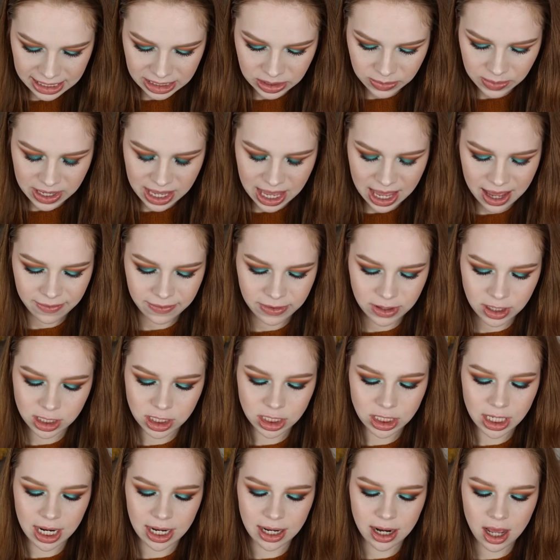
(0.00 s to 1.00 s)
Next we have the
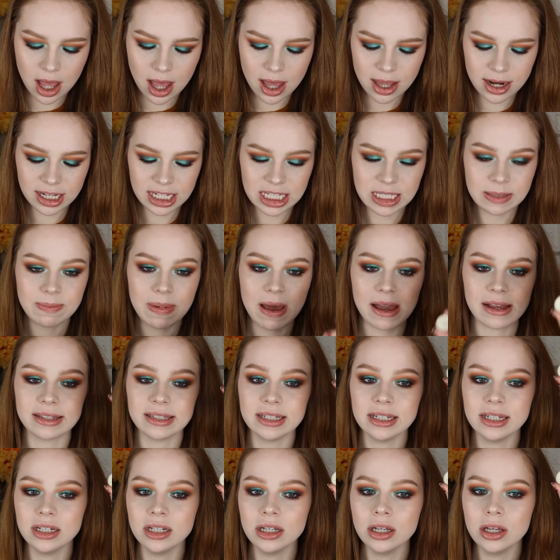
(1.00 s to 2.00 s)
shade
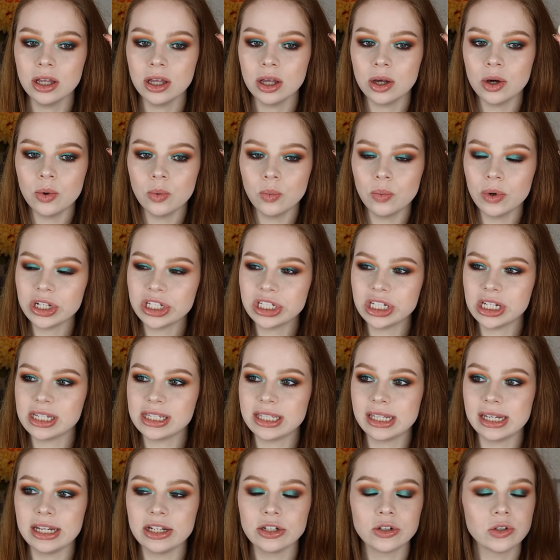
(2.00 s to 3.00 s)
Unexpected, which
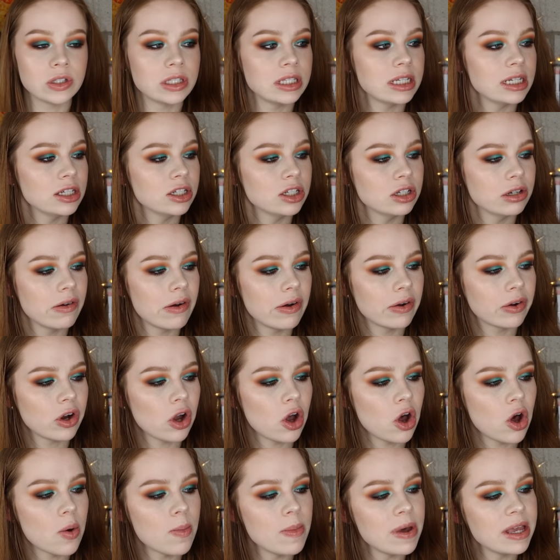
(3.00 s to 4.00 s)
is an interesting
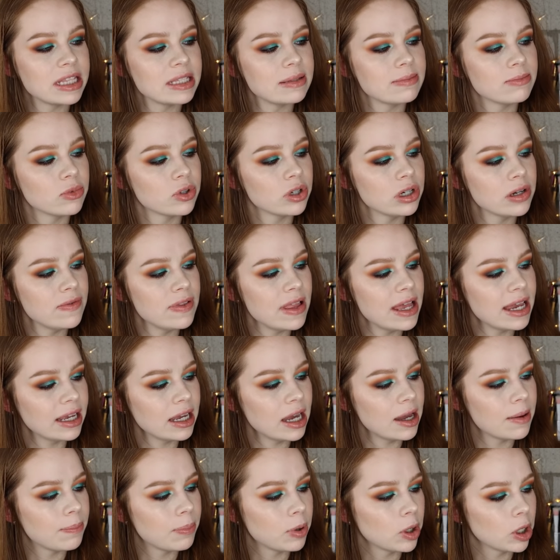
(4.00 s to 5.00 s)
duochrome. It's more of like
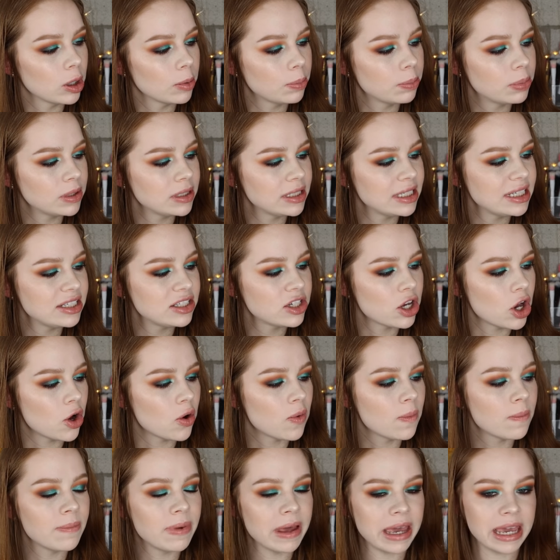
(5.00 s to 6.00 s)
a purpley
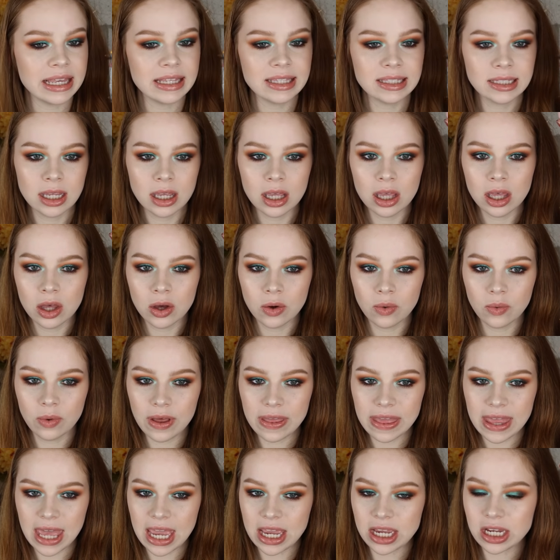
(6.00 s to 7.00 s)
taupe base
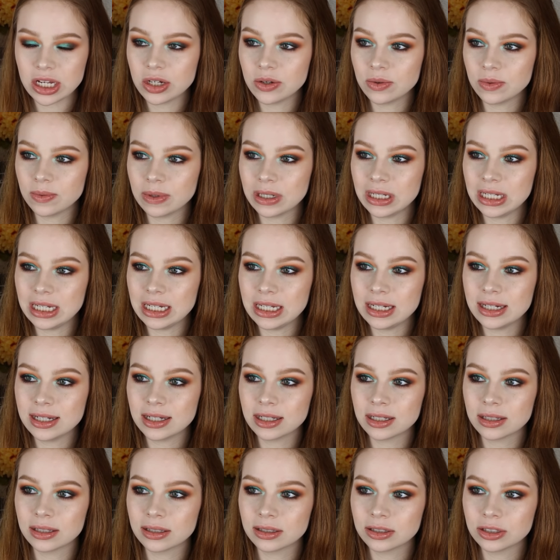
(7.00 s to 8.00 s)
with a
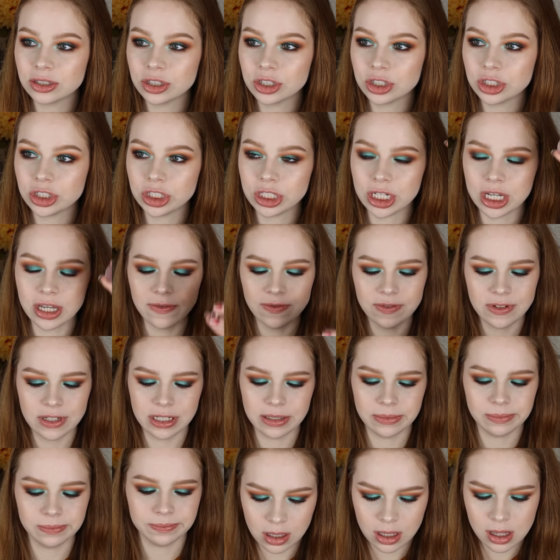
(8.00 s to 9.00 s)
green
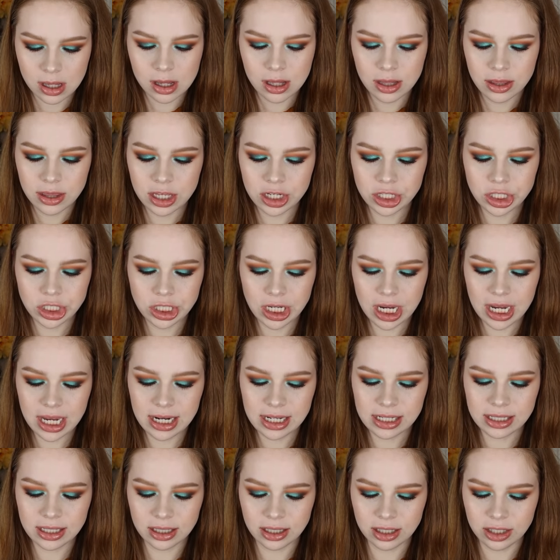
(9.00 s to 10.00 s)
shift. This
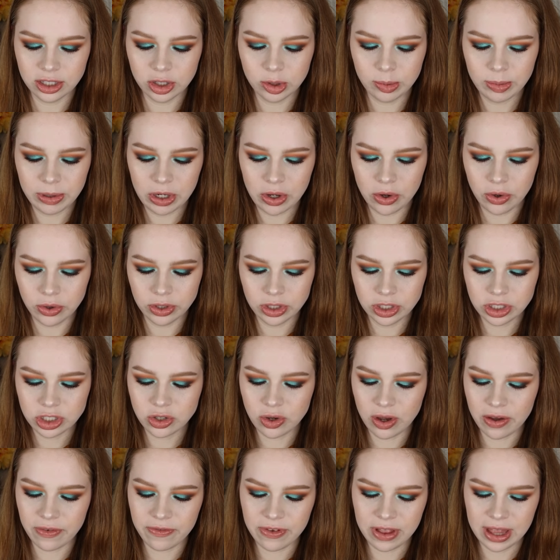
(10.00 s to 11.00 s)
shade is a little bit older,
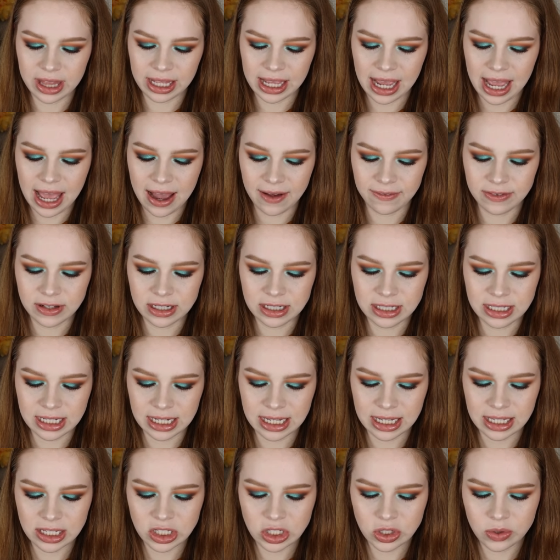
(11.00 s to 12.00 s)
so I feel like I have to
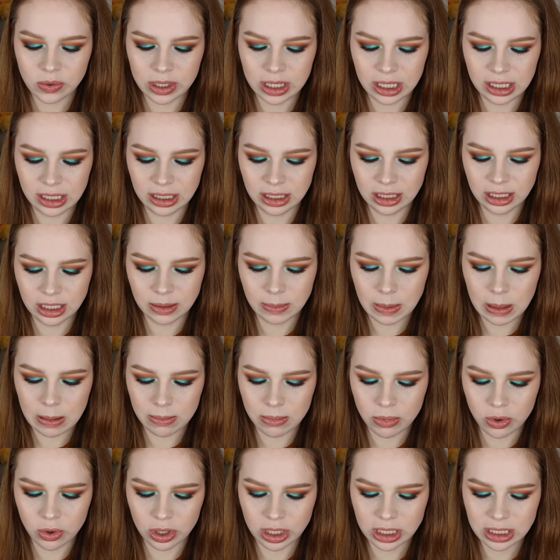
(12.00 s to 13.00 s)
dig into it a little bit
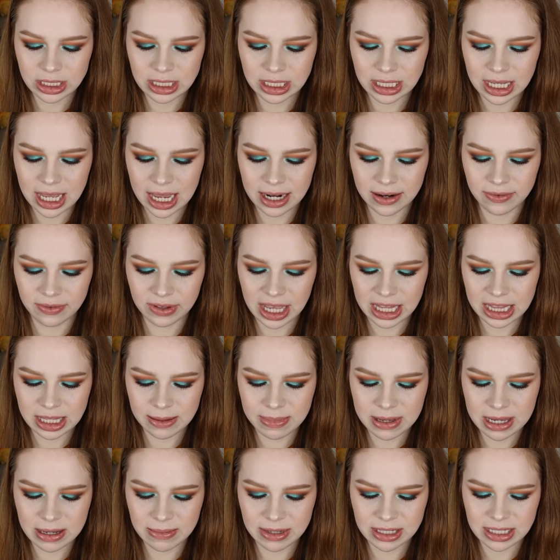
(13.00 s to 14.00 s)
more to kind of get the
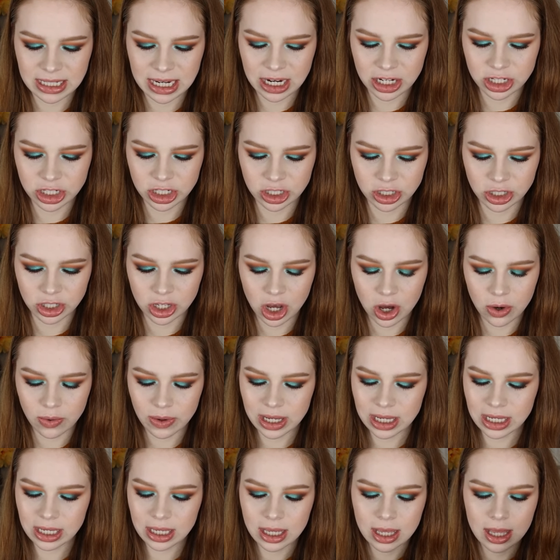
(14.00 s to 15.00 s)
pigmentation
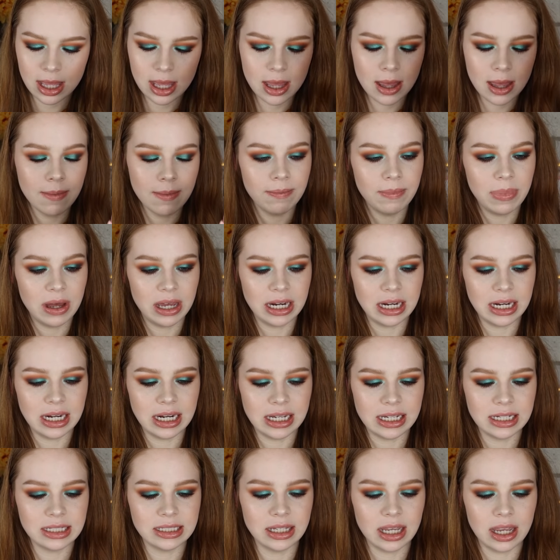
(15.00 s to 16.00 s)
going, but it
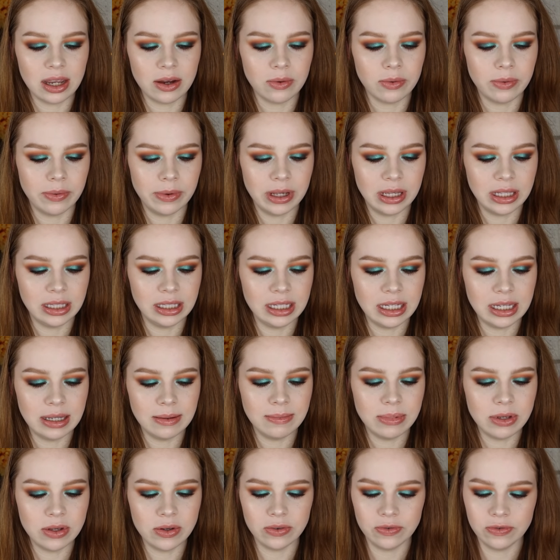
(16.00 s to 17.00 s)
is a really
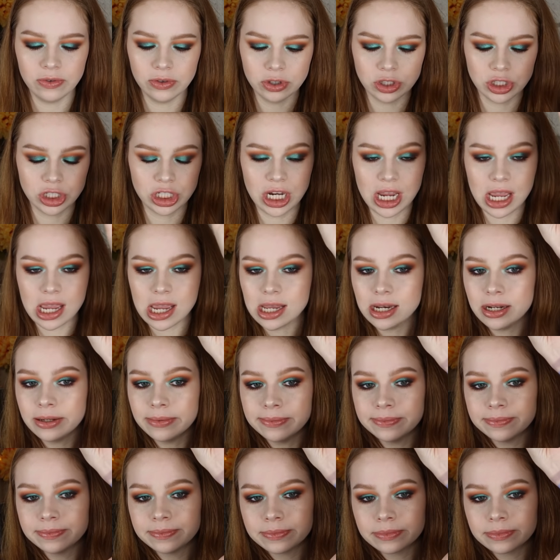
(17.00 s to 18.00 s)
beautiful shade.